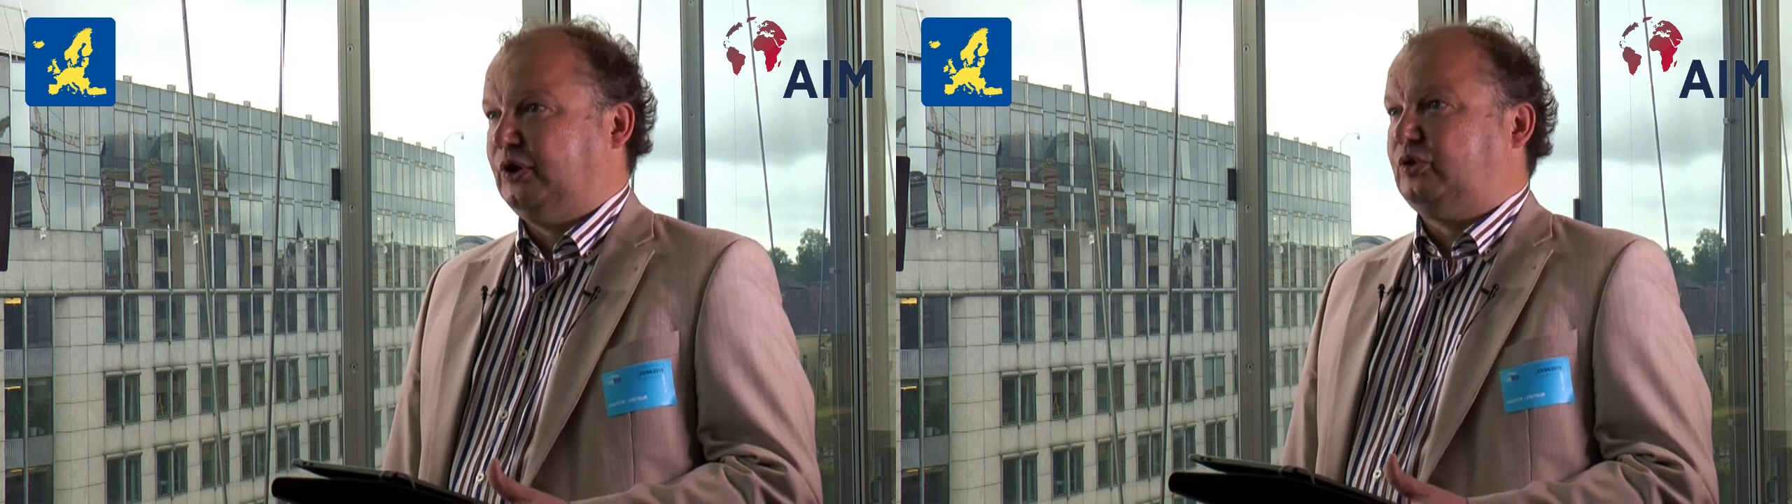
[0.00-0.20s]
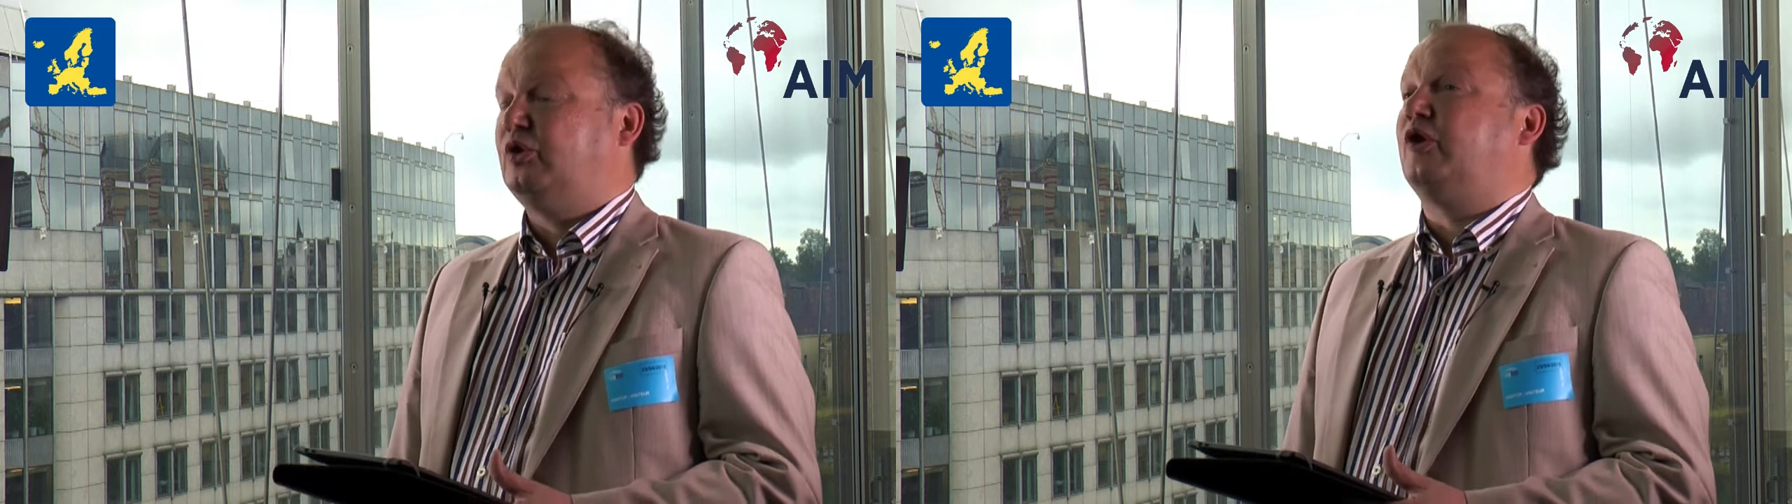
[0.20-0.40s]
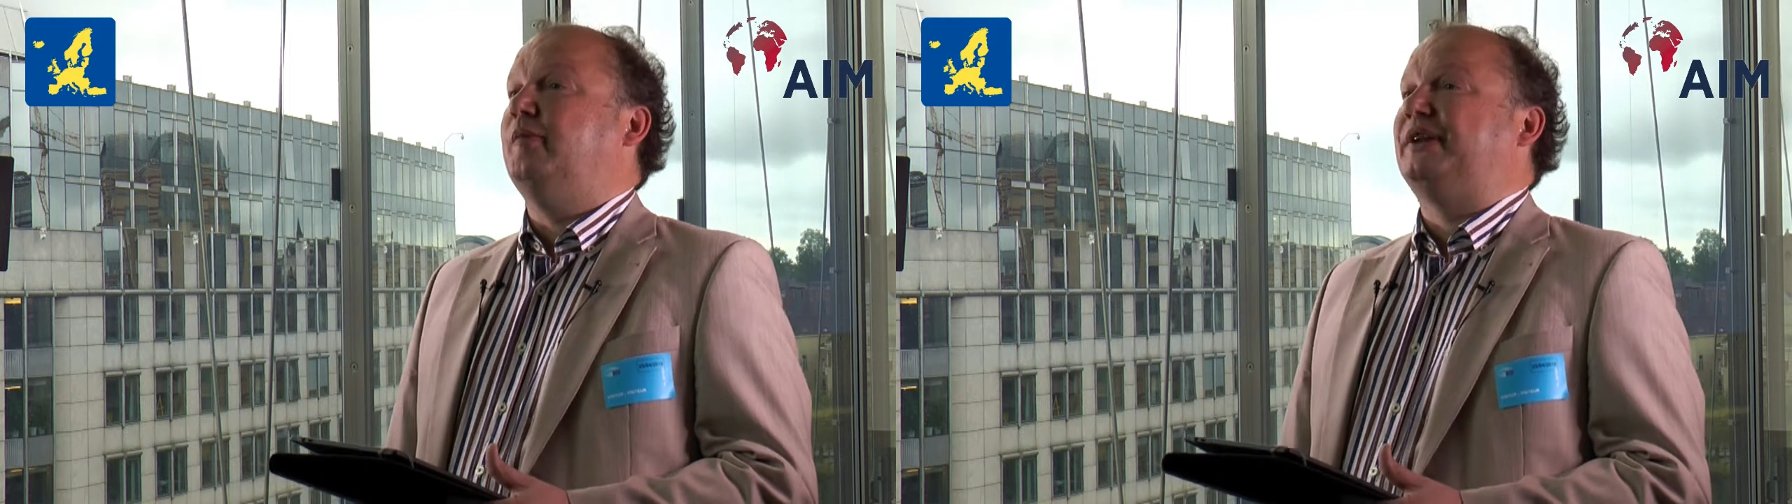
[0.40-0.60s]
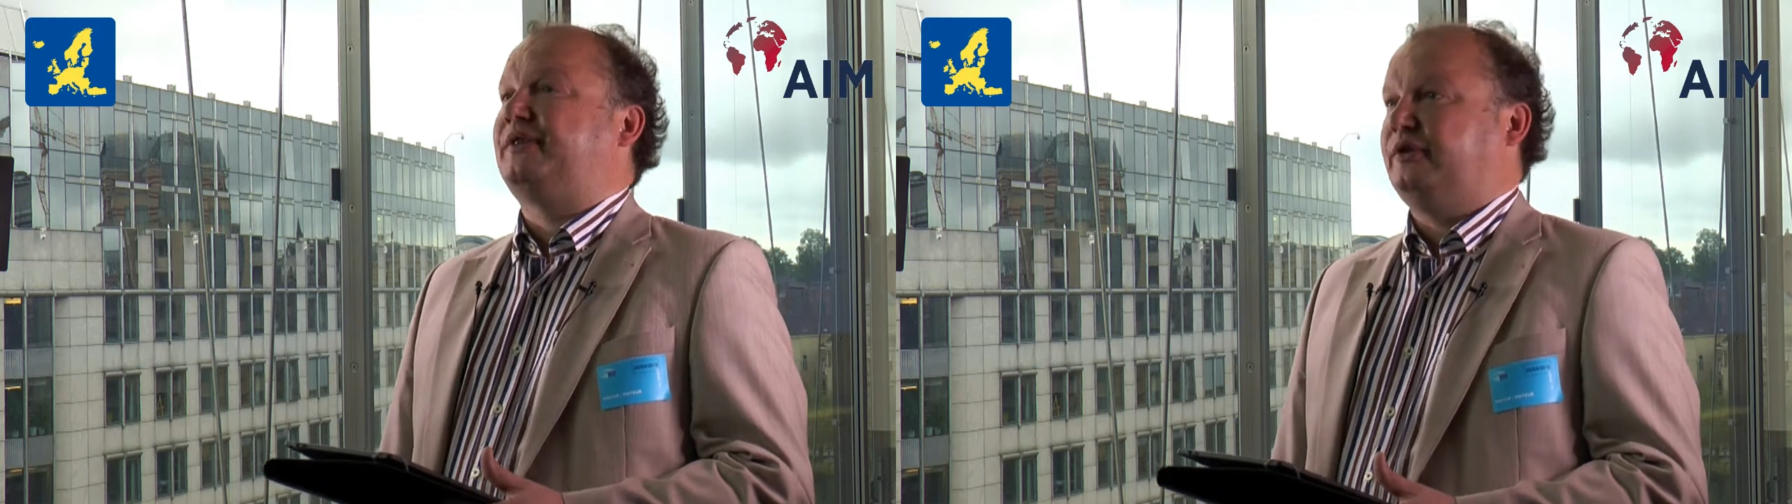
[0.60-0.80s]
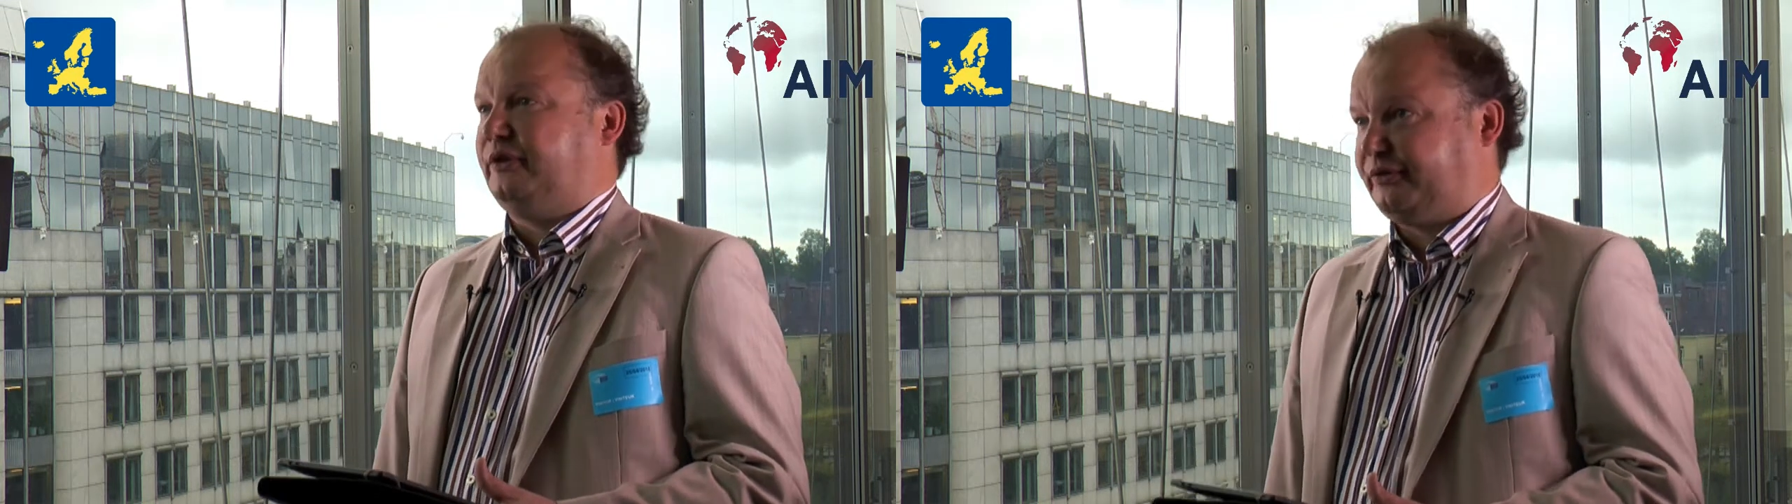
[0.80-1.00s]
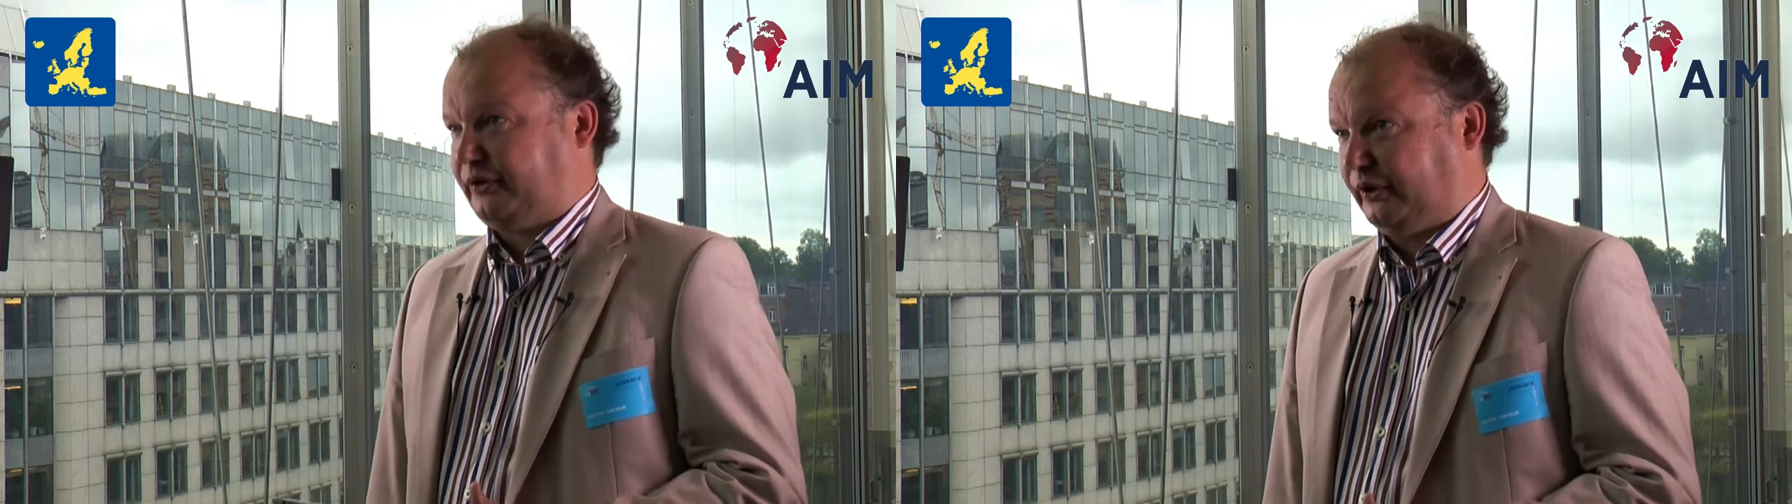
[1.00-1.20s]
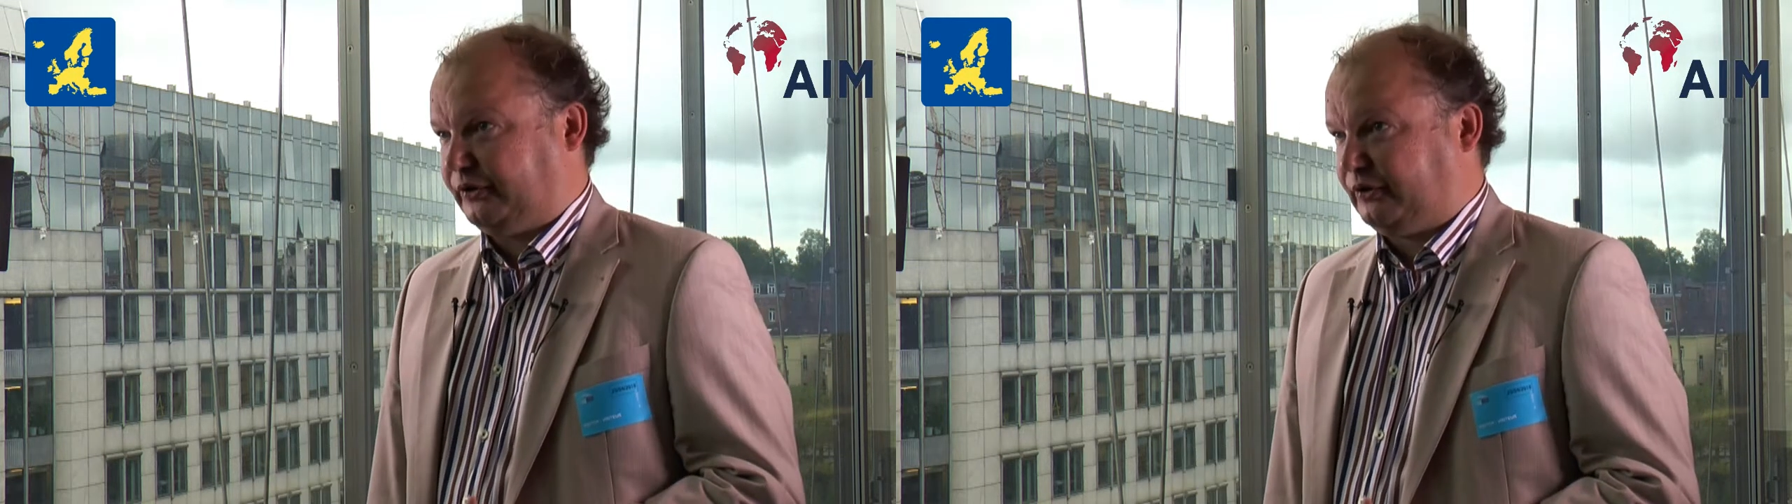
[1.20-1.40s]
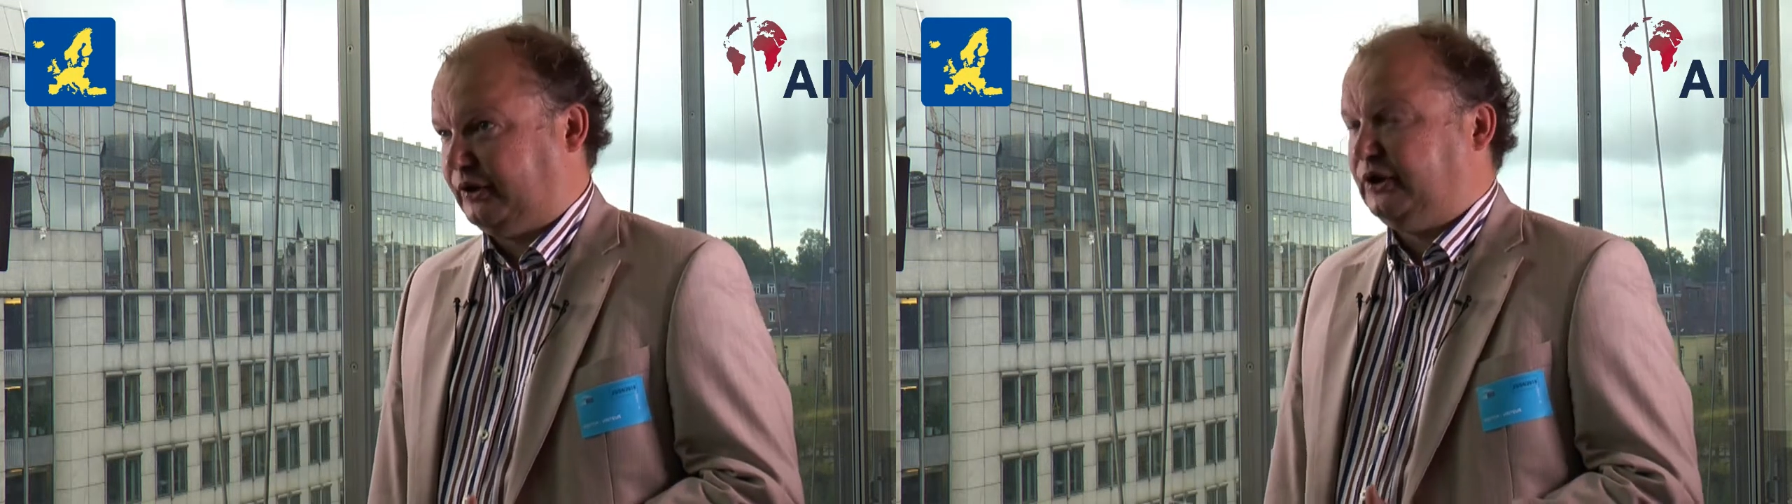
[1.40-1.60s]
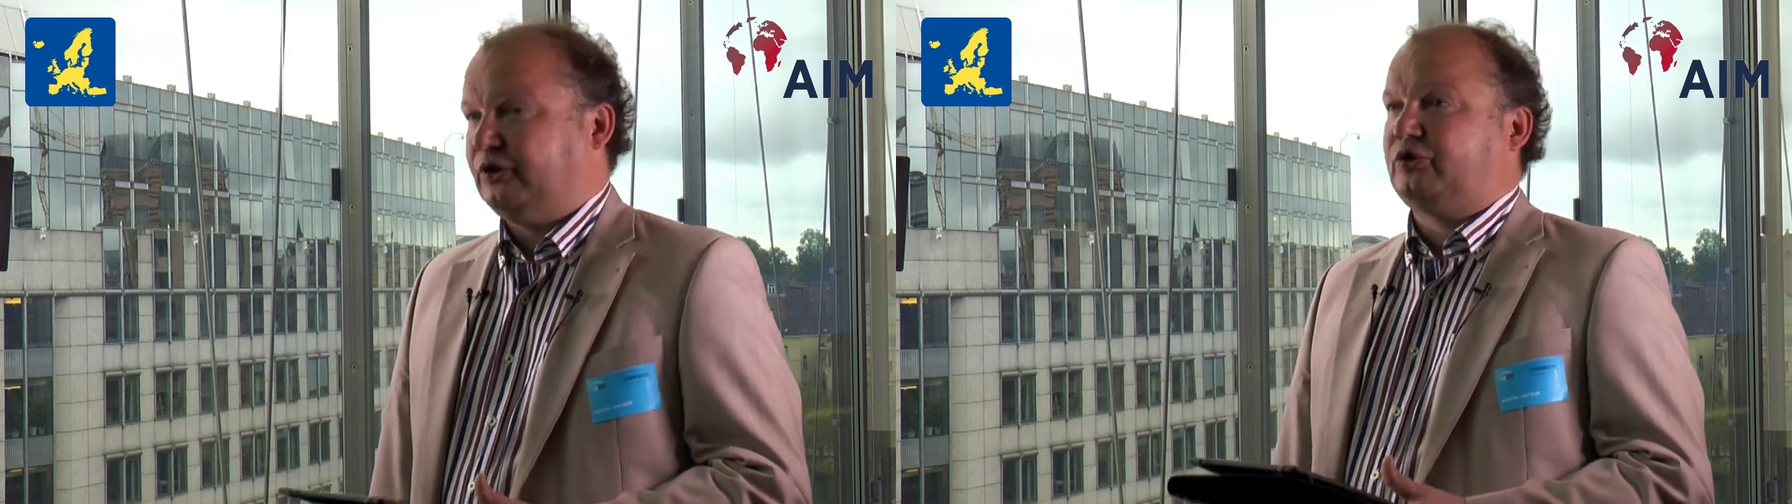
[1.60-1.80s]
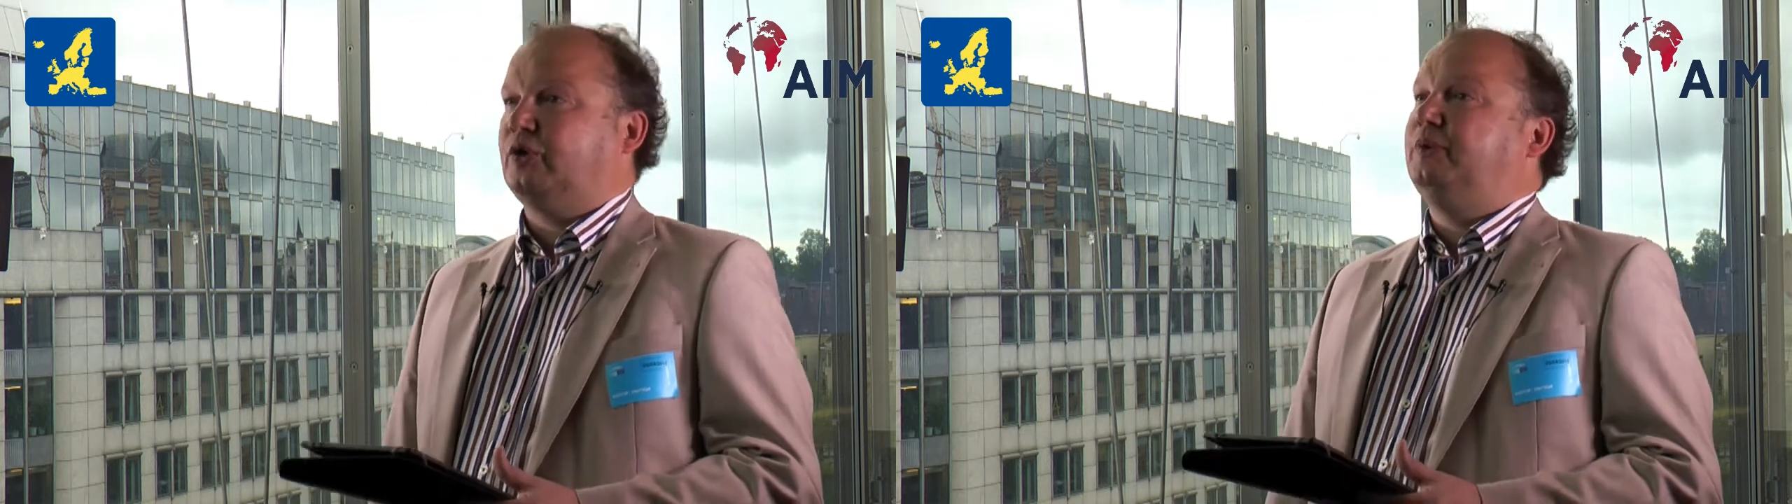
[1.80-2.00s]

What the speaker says: to commit the fraud, so